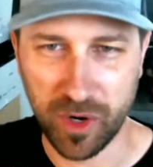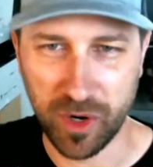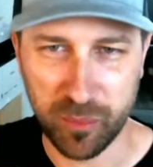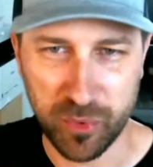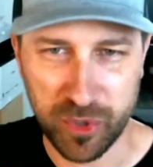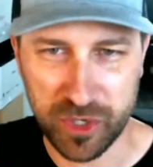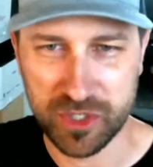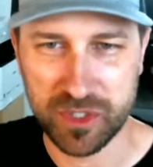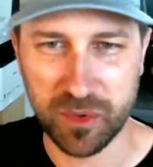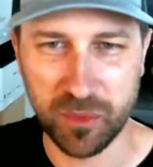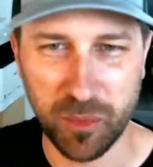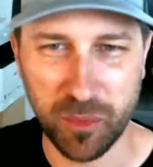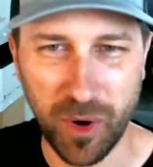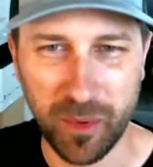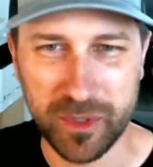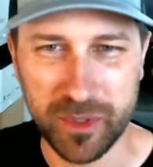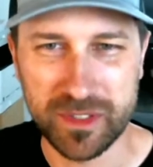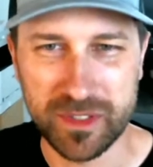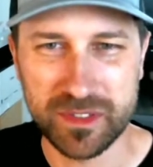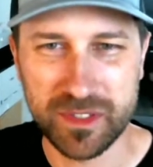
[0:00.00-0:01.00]
I'm pretty sure we'll
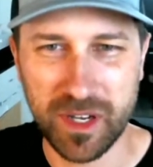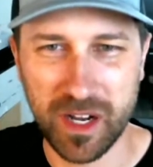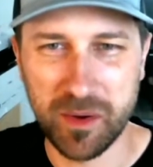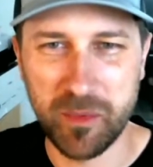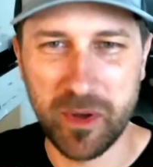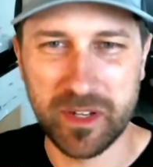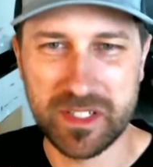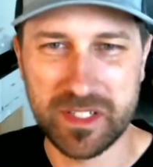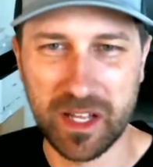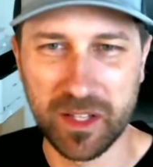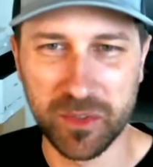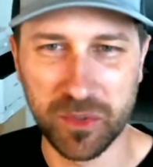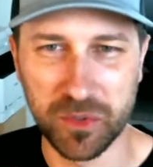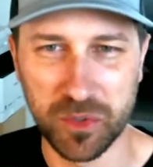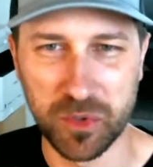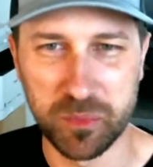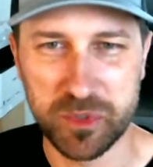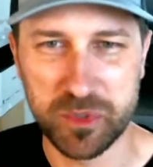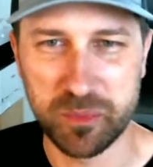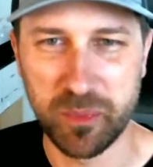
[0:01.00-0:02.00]
probably talk about talent
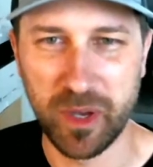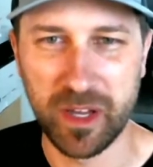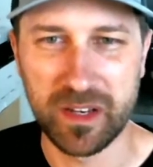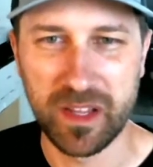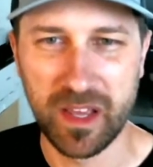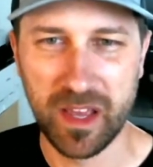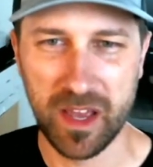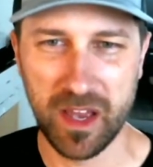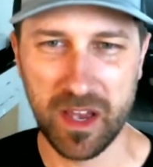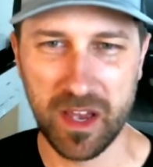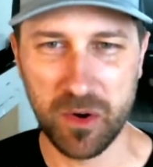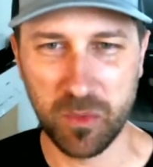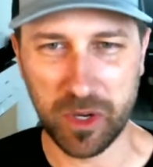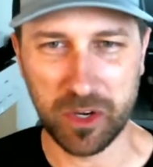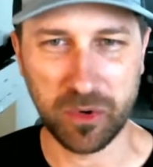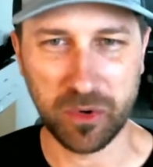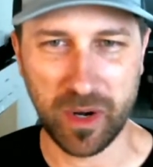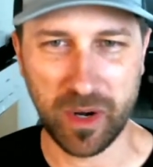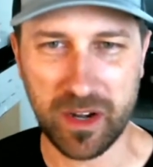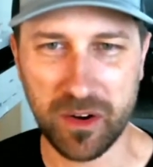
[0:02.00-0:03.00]
groups, but we
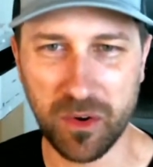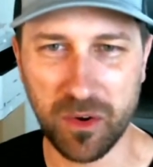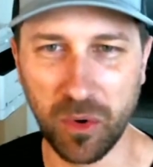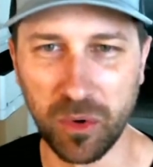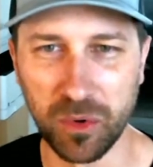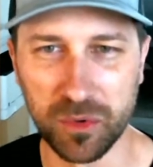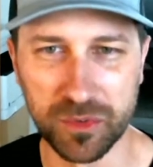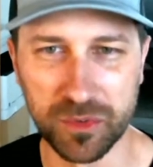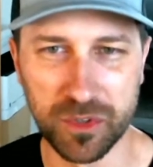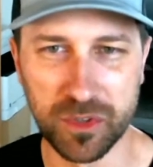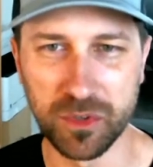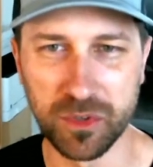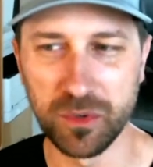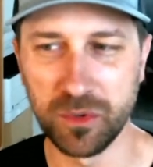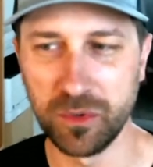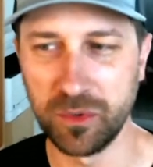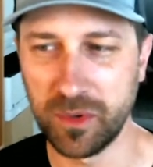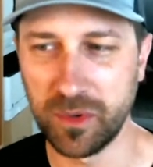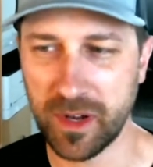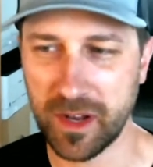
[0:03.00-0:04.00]
created a whole
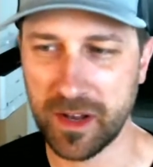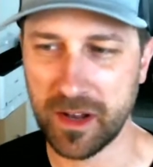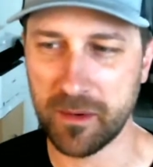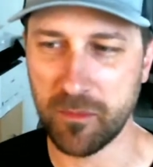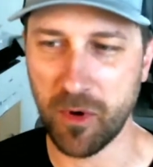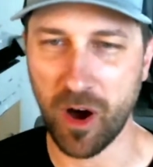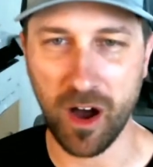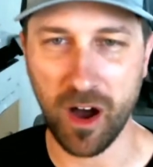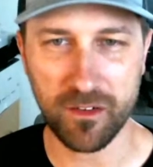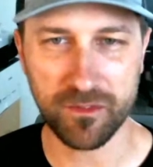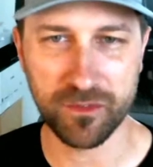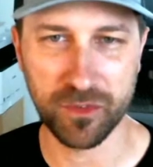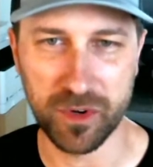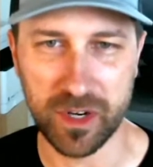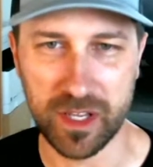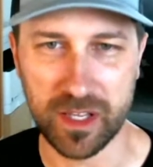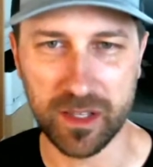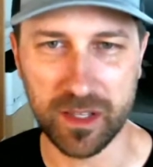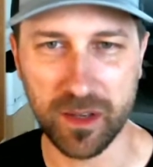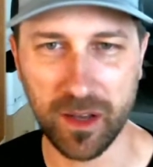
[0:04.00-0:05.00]
new
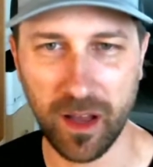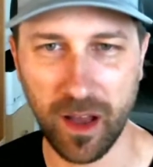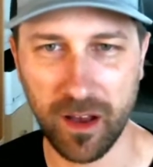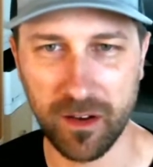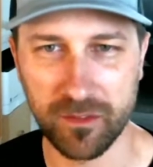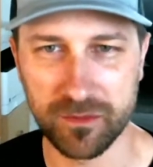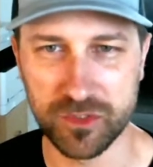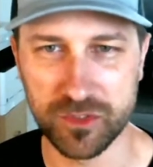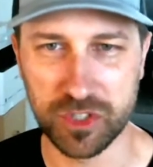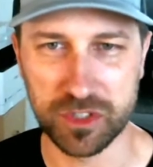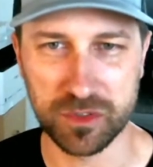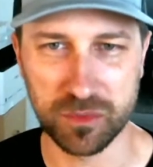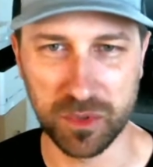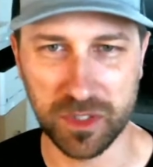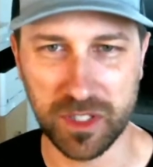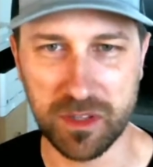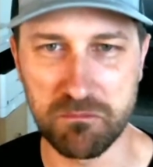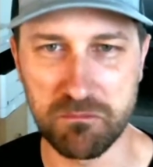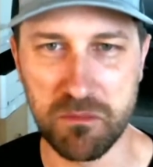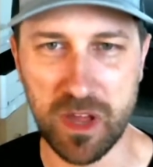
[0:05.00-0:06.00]
offering of just
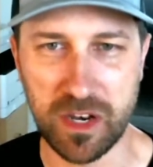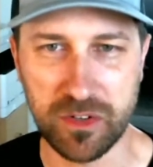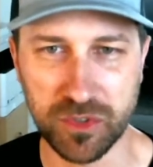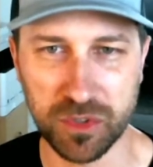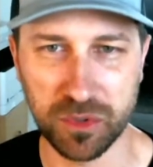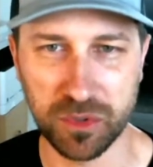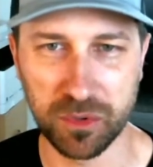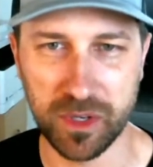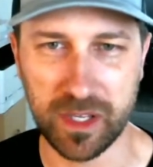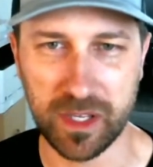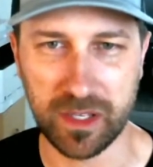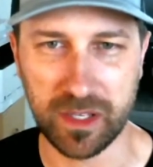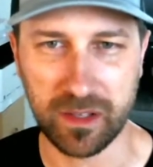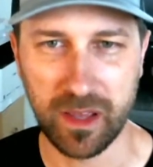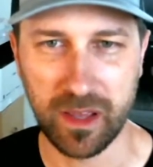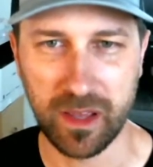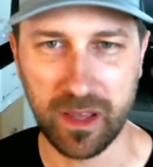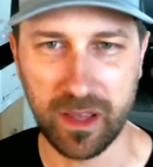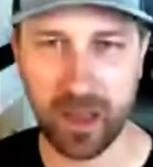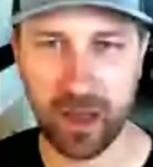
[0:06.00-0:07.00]
really mentoring
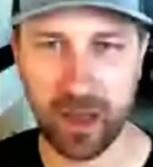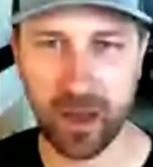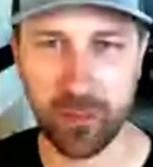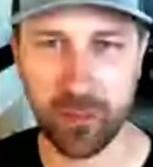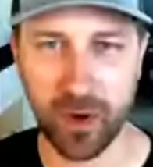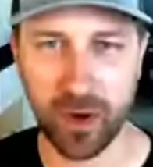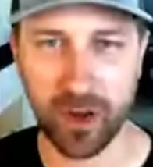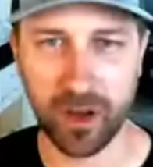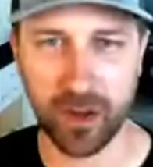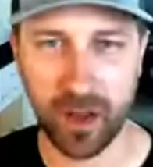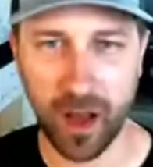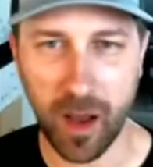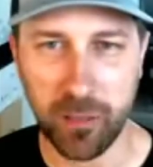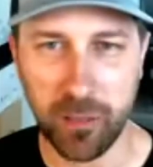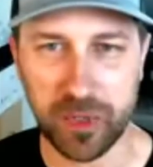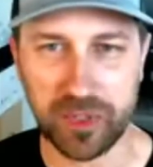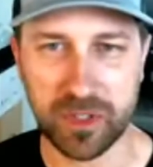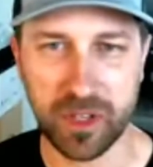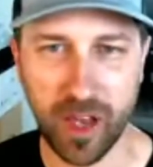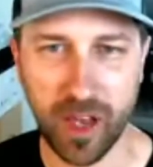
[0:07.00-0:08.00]
a up
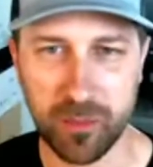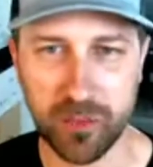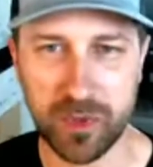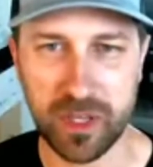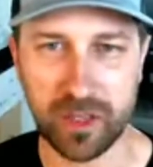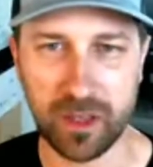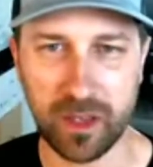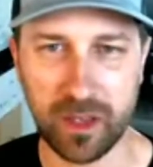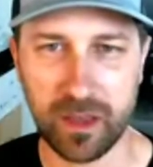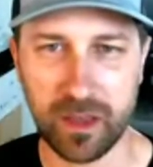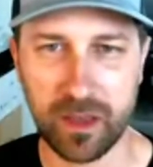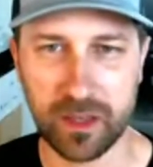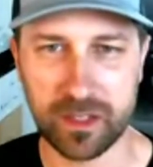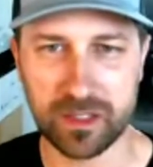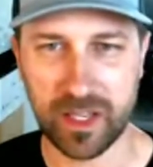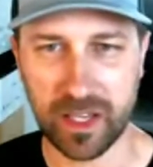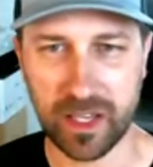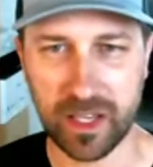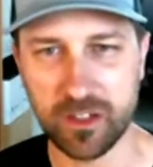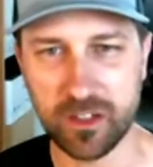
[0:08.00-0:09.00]
and coming
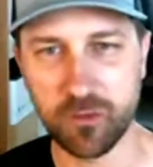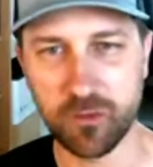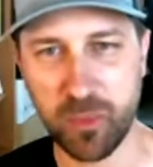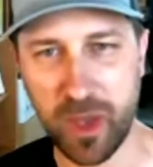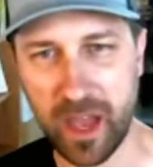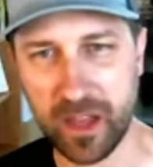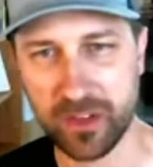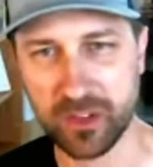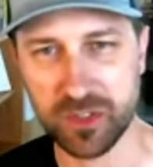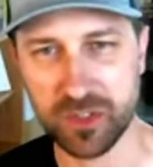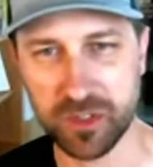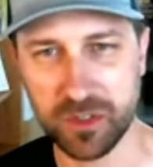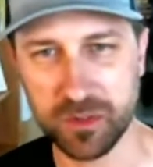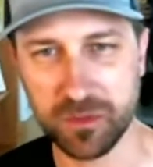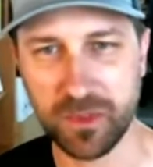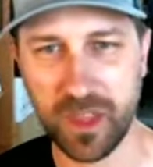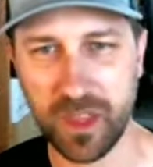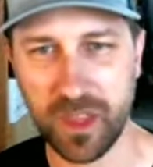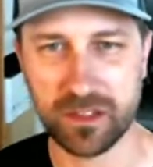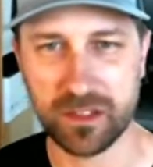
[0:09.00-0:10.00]
executive pastor
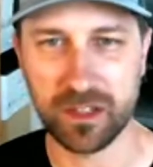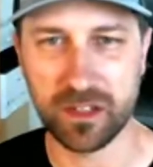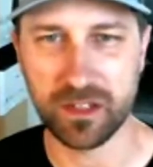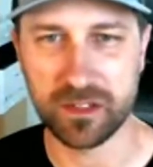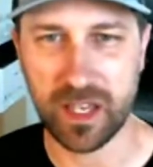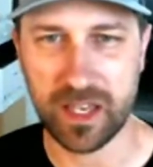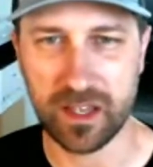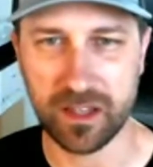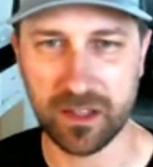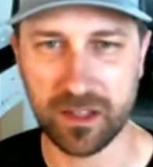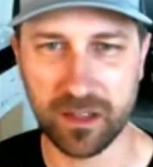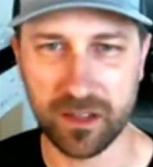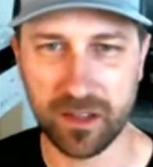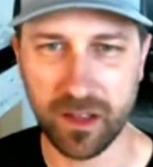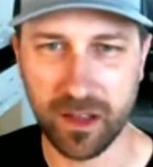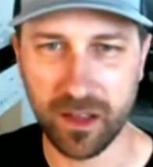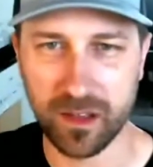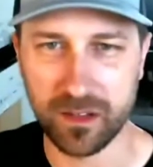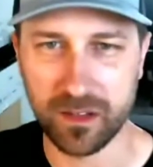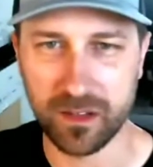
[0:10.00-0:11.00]
that's going to take
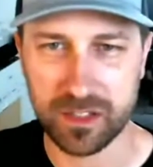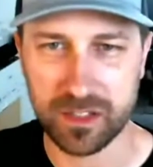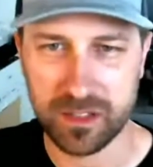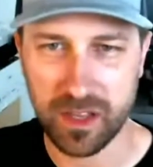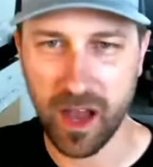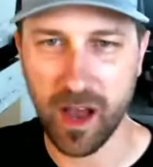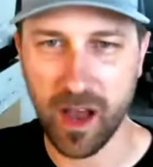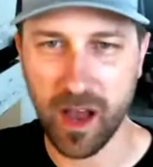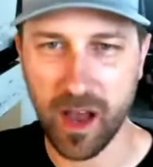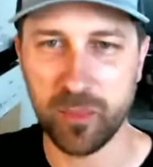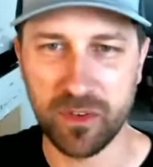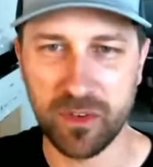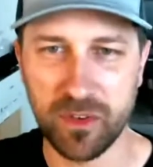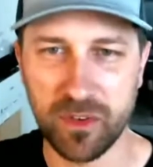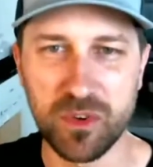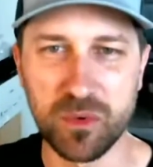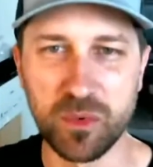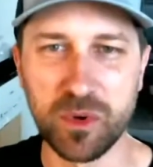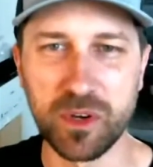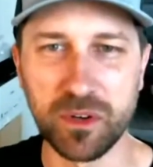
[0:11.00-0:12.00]
a stop, if you
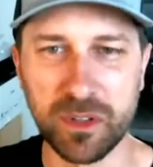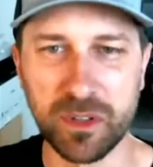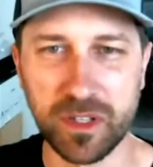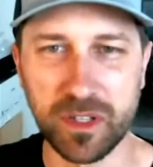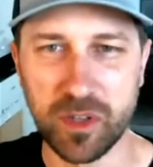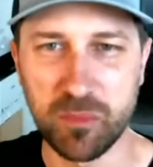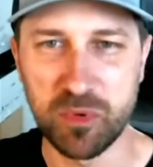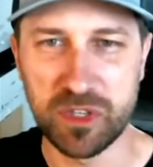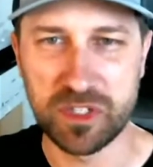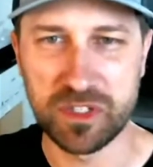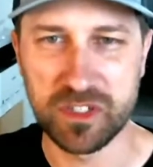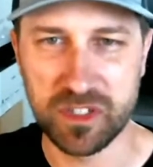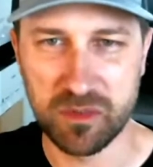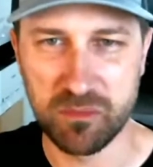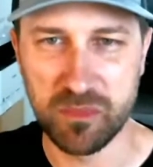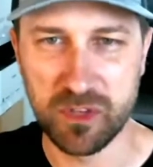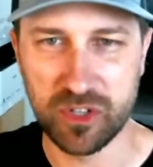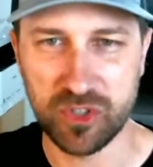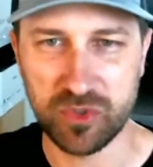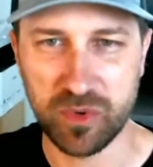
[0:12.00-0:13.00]
will, in the business
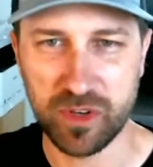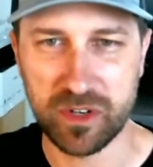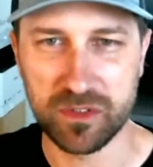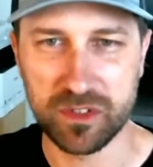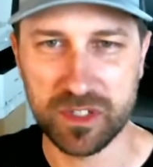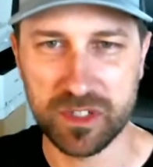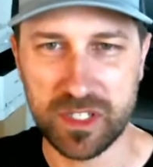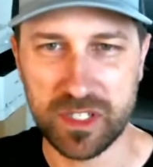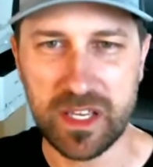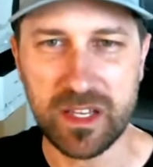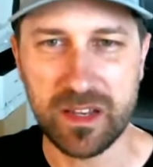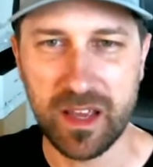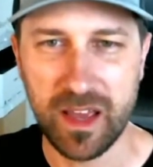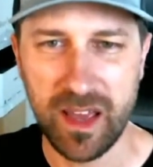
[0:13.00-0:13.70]
administrator seat.